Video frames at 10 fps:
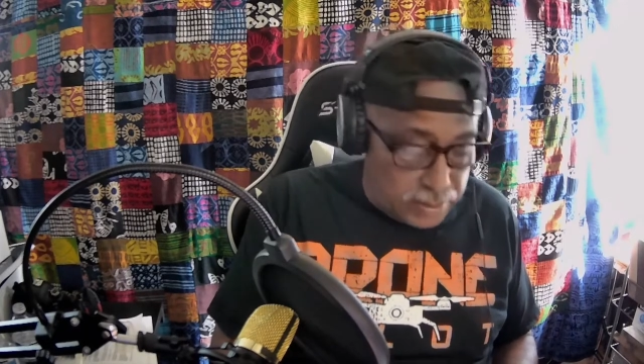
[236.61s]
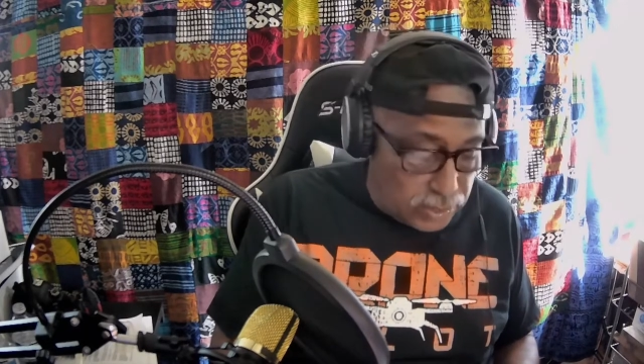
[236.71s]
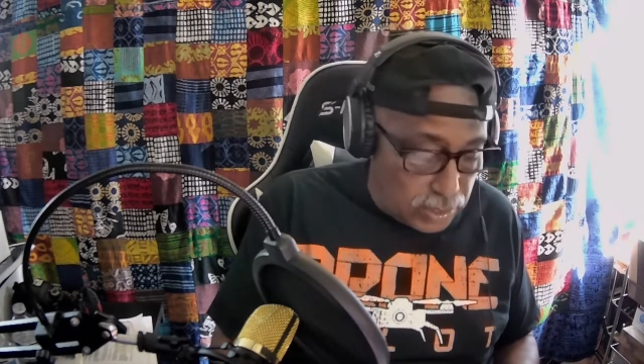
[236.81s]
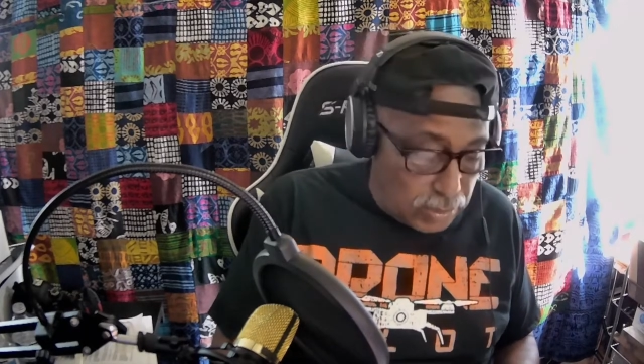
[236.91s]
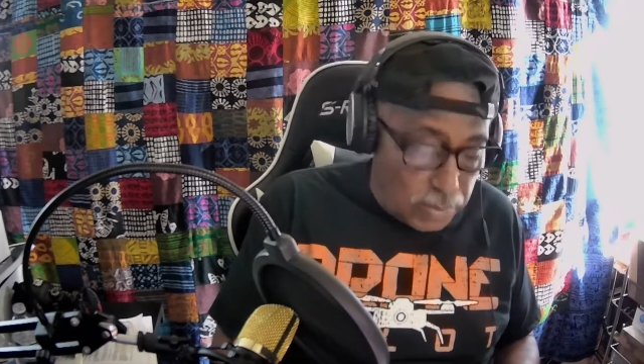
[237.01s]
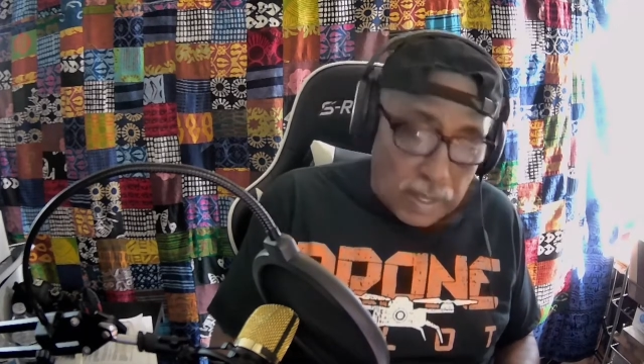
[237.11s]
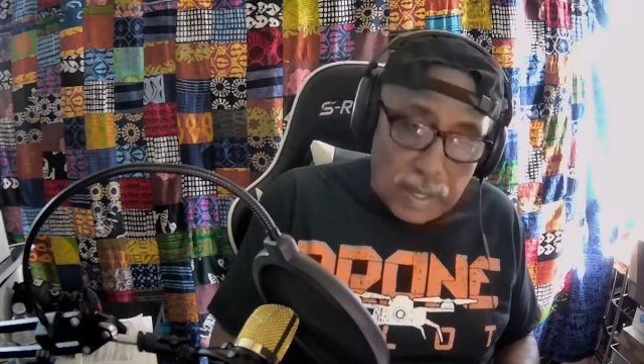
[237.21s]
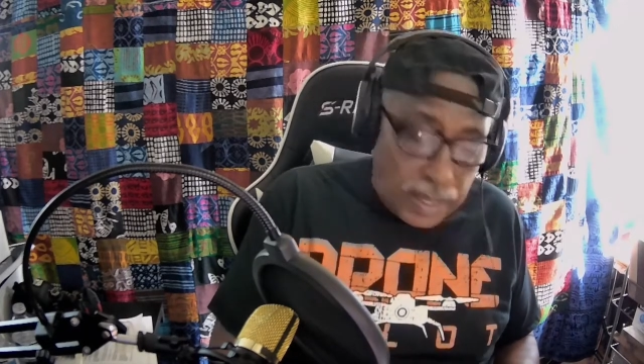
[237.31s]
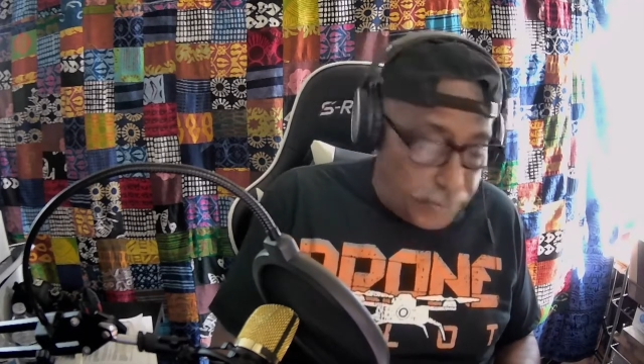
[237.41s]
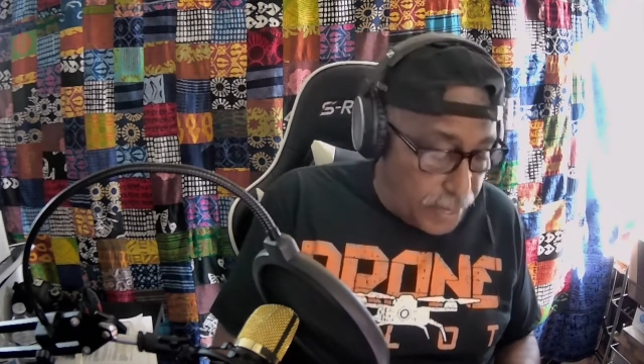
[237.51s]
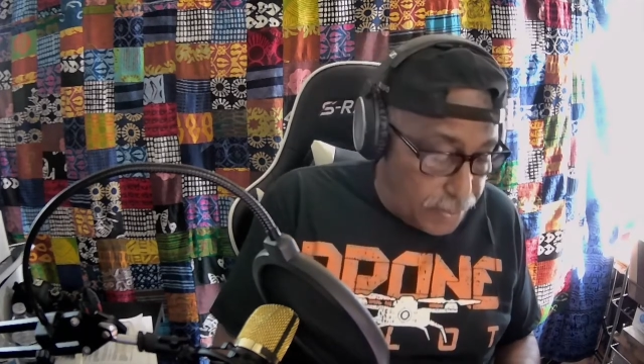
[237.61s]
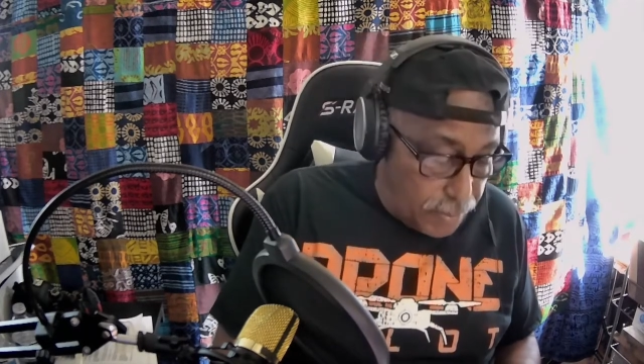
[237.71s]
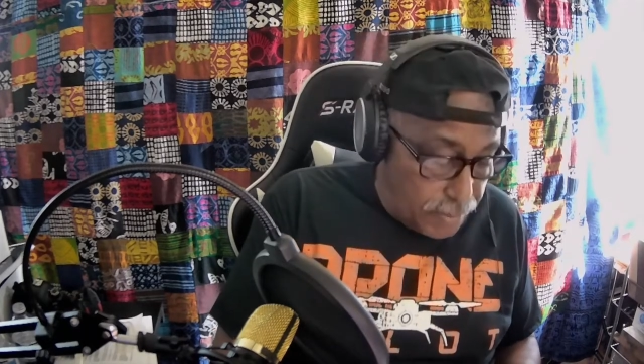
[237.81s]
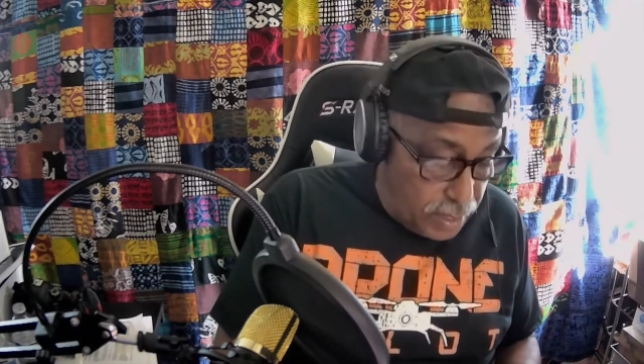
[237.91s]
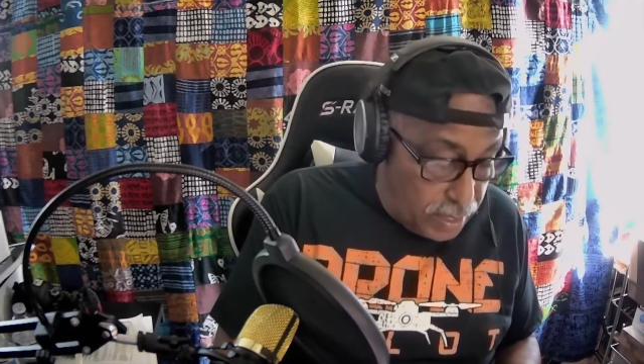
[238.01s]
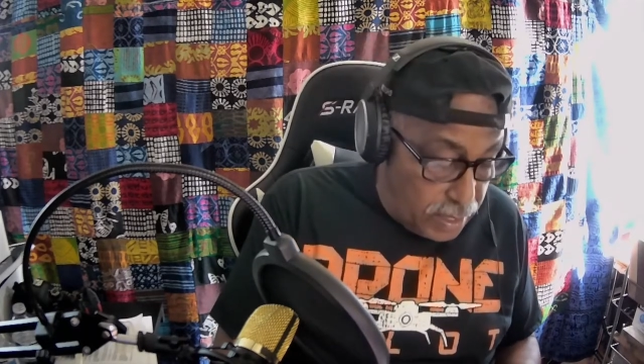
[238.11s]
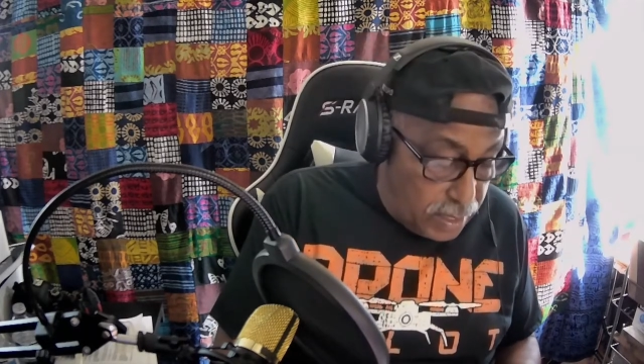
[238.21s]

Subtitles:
So I paid my money,